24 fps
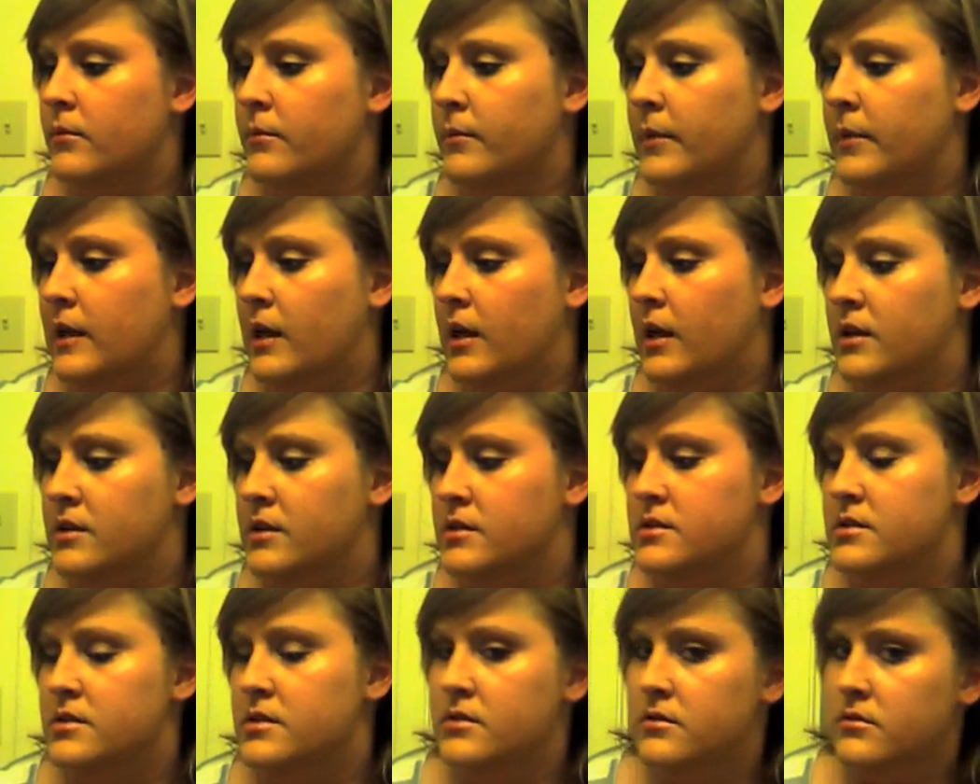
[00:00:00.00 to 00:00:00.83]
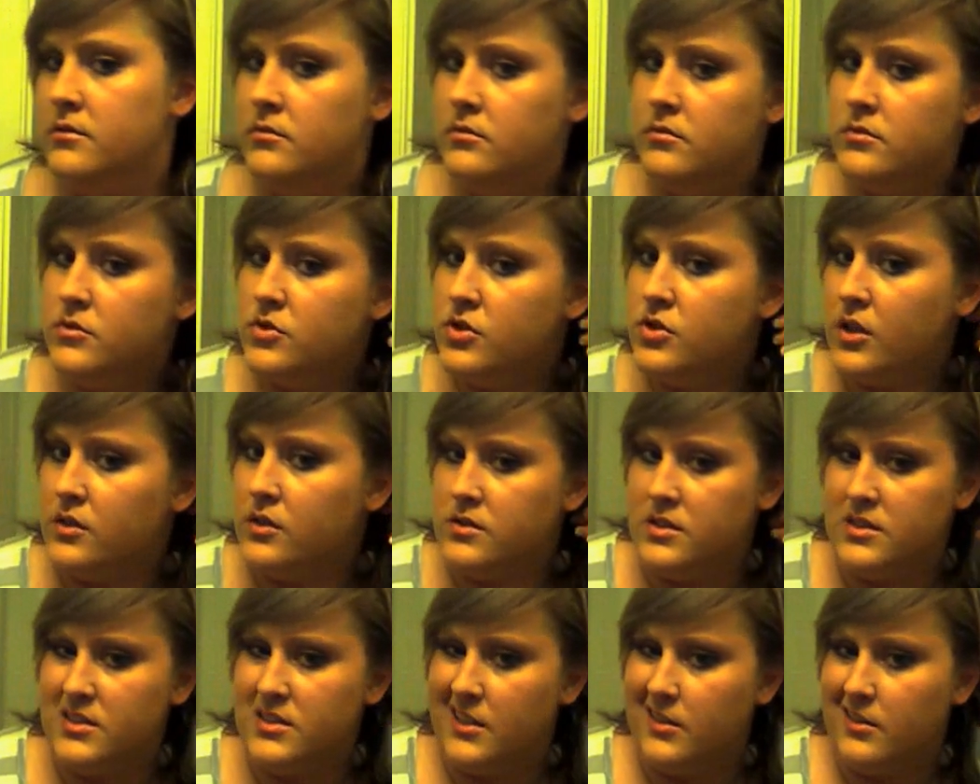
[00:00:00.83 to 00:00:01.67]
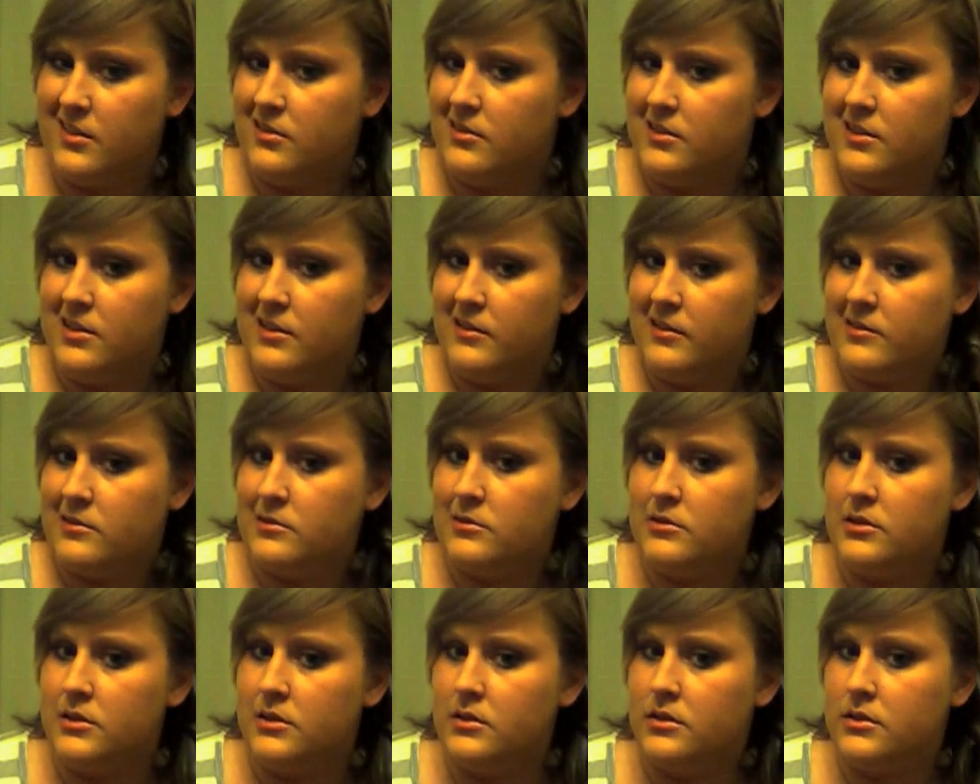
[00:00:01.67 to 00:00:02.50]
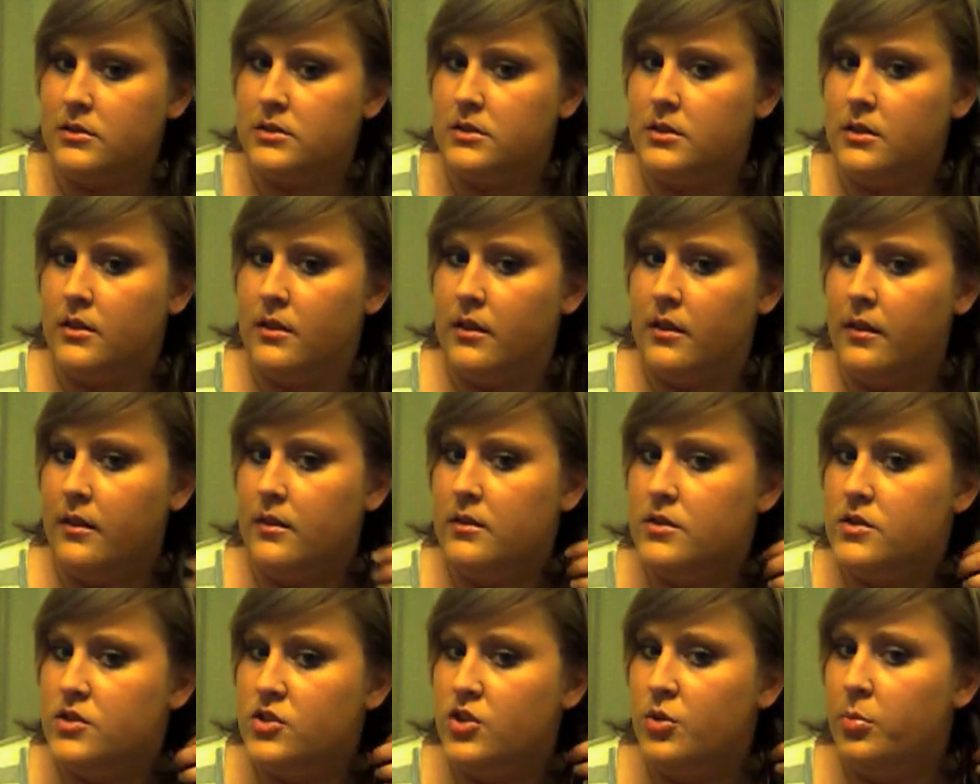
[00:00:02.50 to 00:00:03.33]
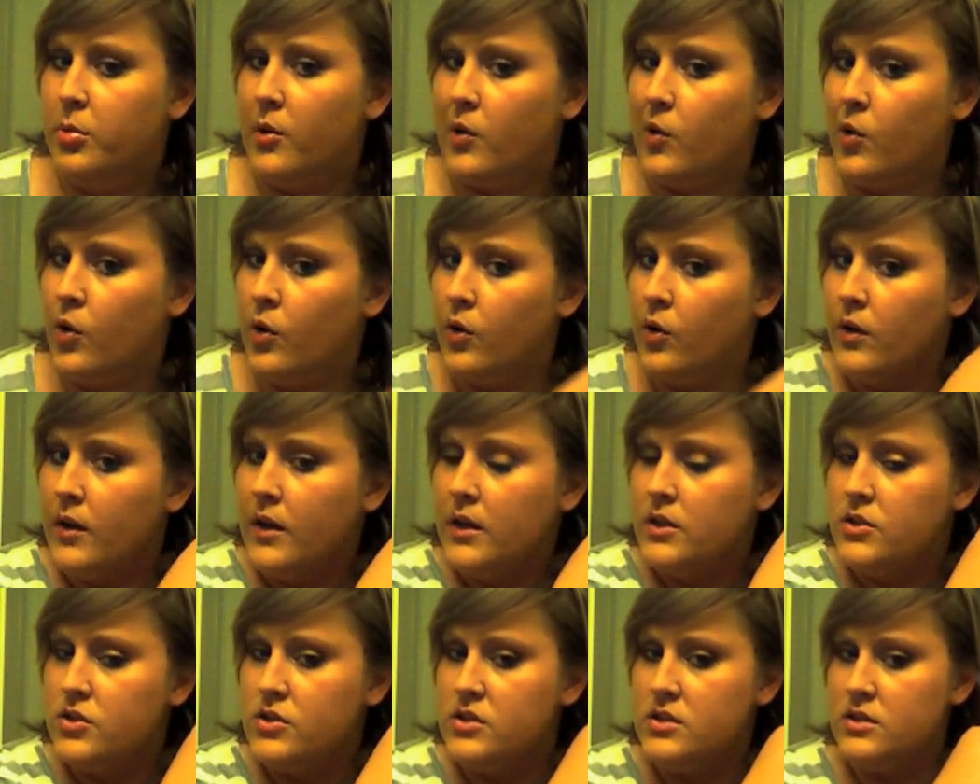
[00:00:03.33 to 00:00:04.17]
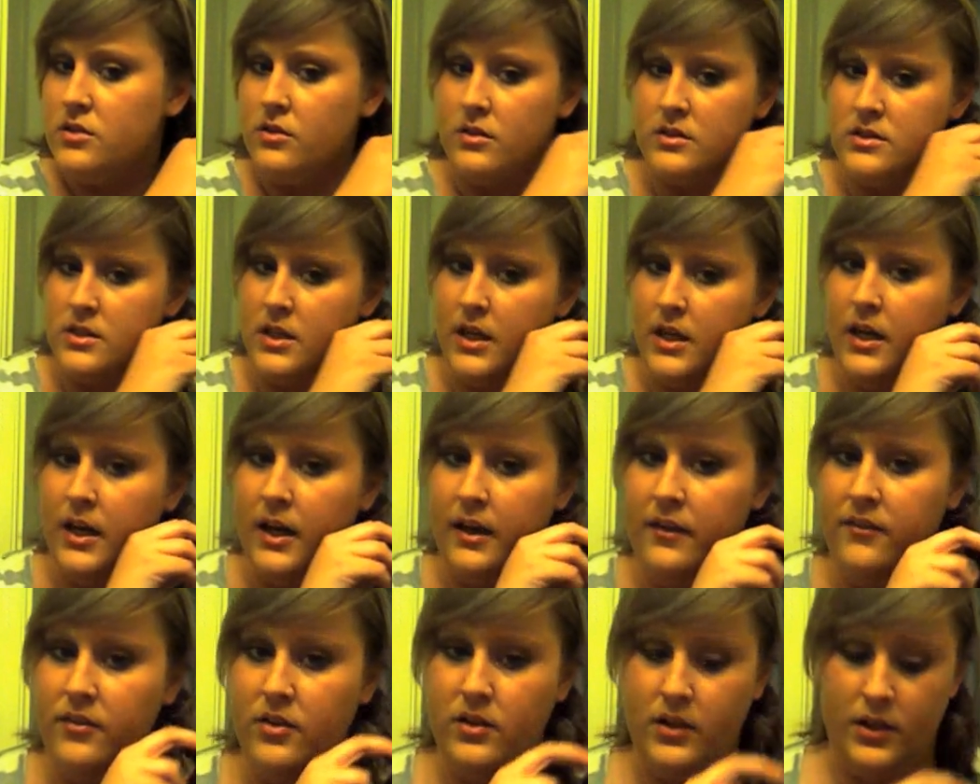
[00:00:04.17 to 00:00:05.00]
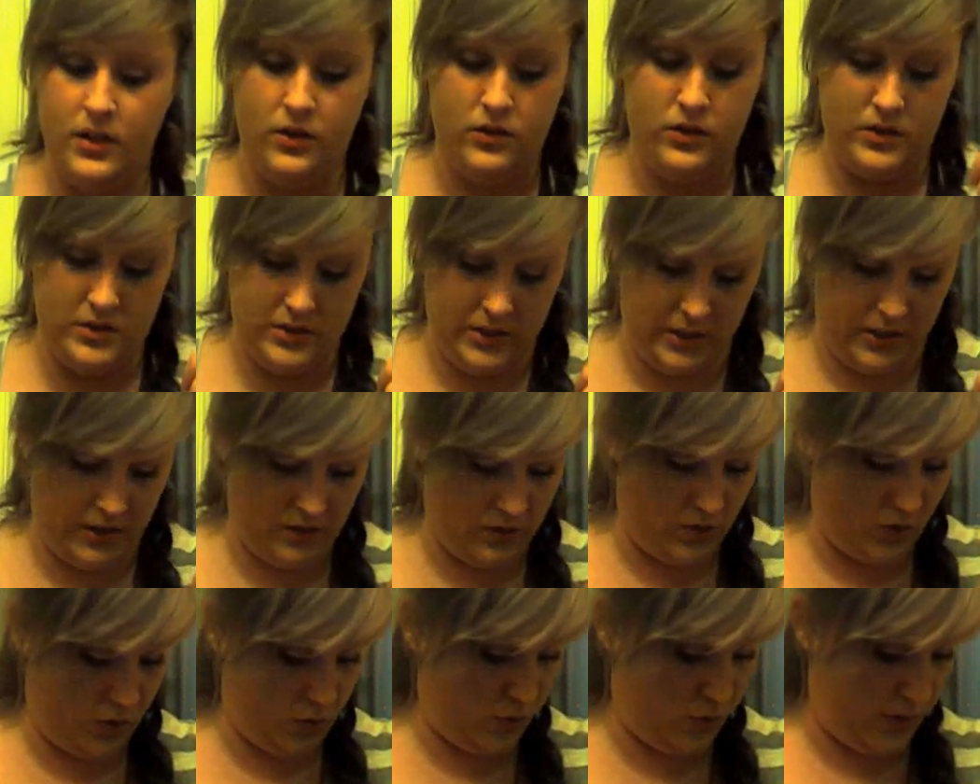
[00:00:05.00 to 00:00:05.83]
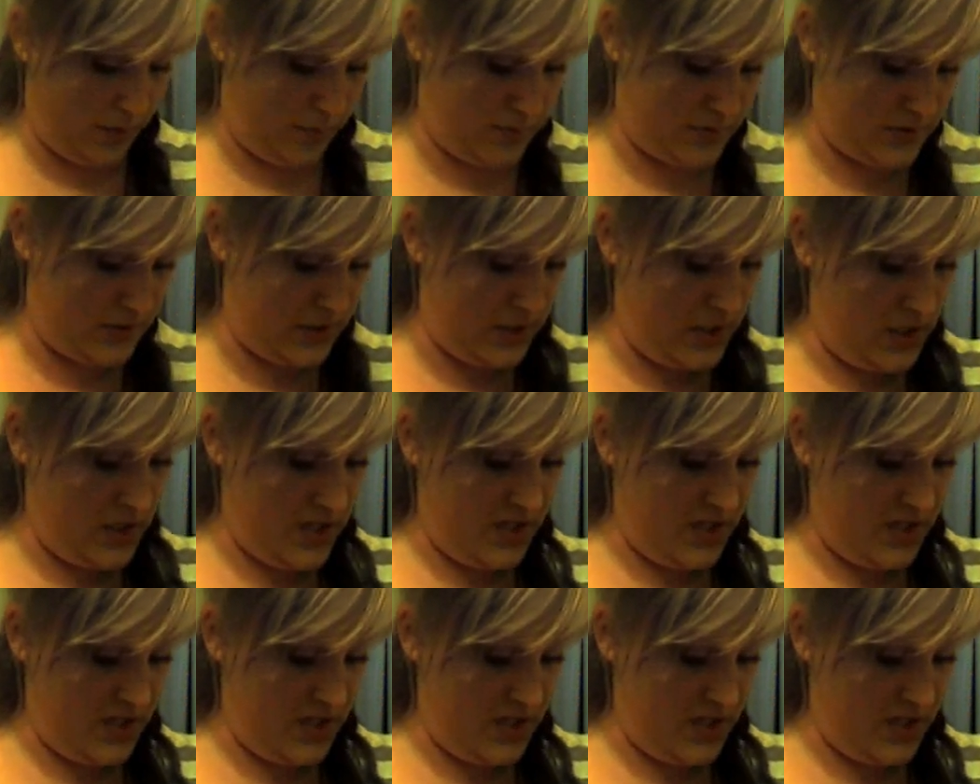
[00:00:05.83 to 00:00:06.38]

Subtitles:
because Chelsea's hair never really looks super curly. It just looks kind of, I feel like it looks like a little crimped.